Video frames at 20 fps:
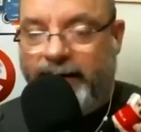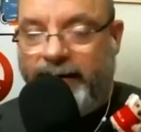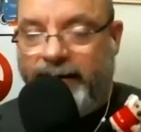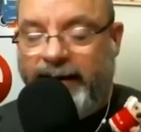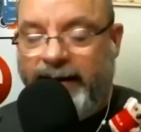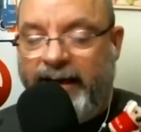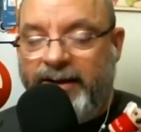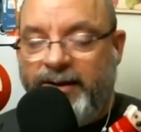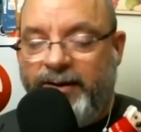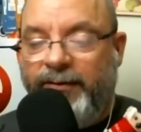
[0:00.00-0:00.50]

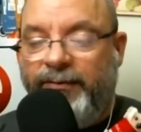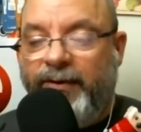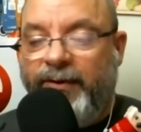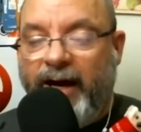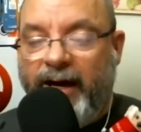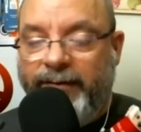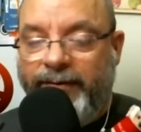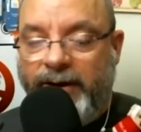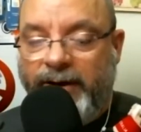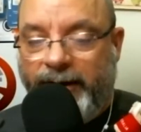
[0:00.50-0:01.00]
It's the
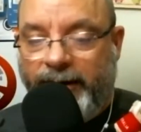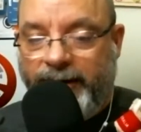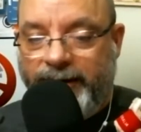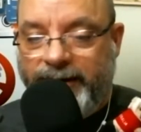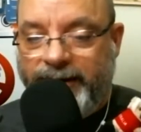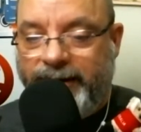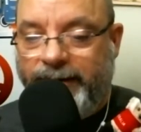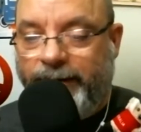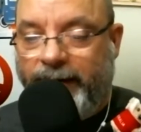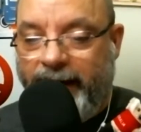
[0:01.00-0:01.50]
5
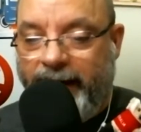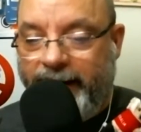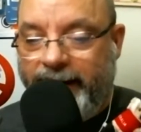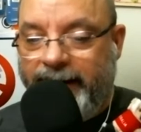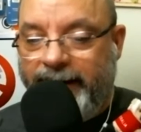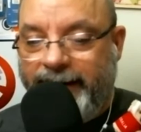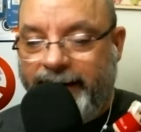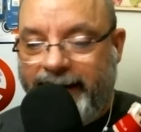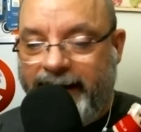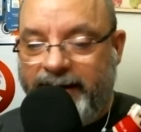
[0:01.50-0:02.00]
years, right?
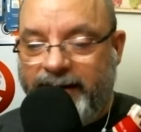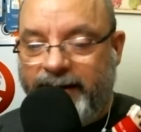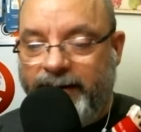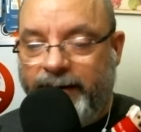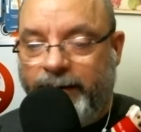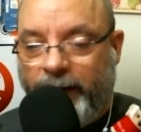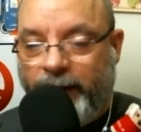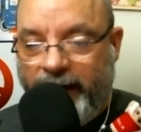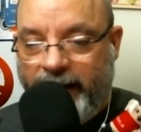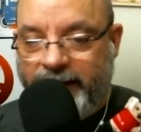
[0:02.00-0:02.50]
It's
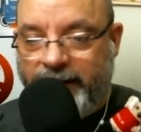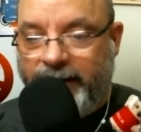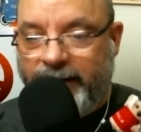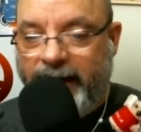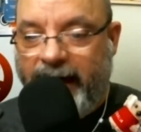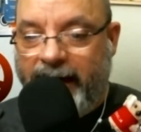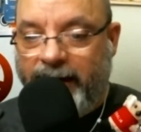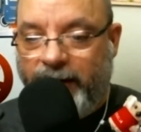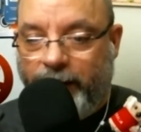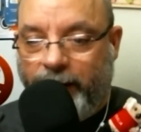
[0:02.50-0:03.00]

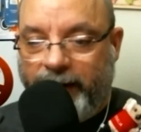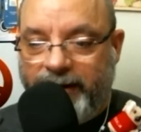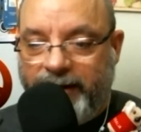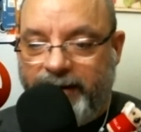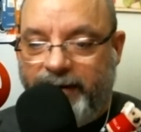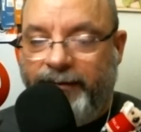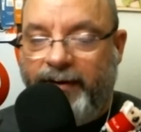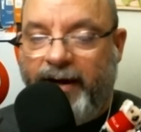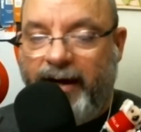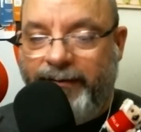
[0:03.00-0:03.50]
Andor is
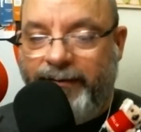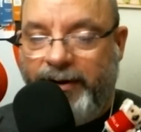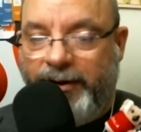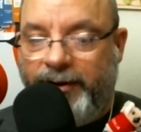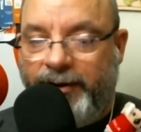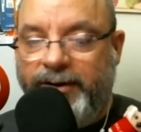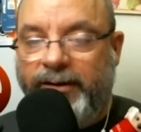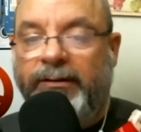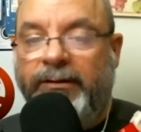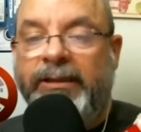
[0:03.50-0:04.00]
the 5
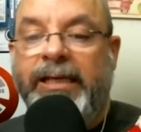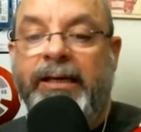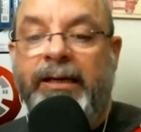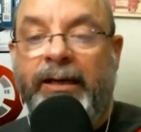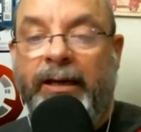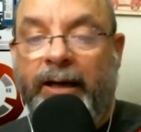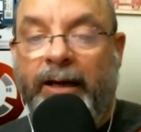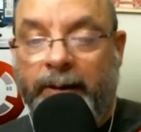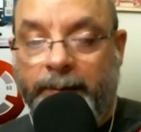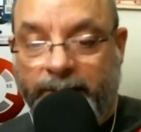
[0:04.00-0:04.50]
years
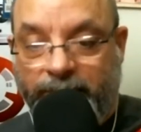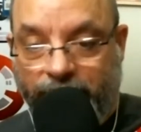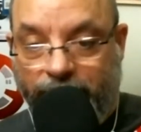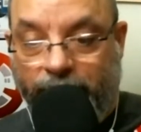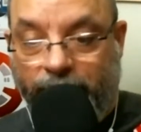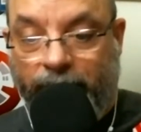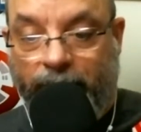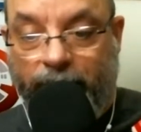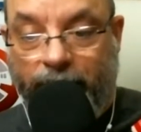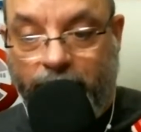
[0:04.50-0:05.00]
leading up
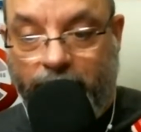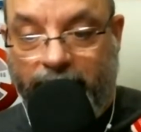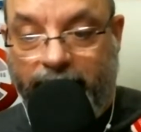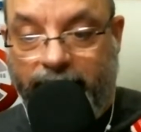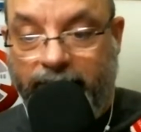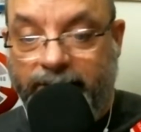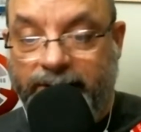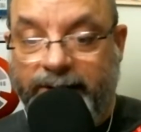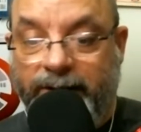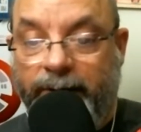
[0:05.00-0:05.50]
to Rogue
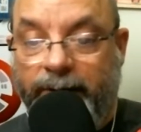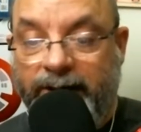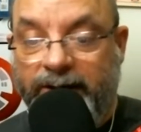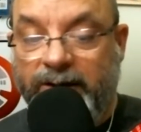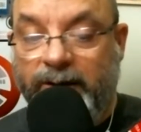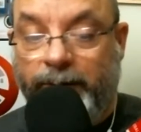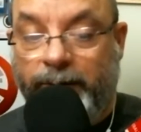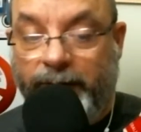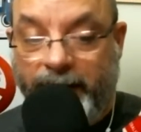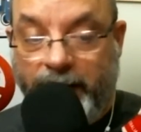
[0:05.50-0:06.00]
One, so it
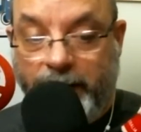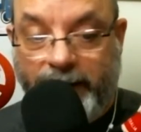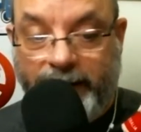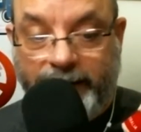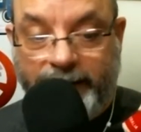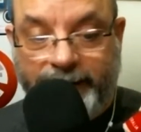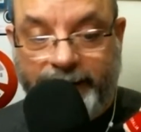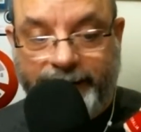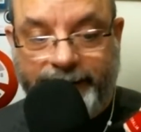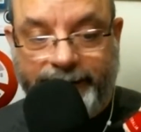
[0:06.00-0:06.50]
is a prequel.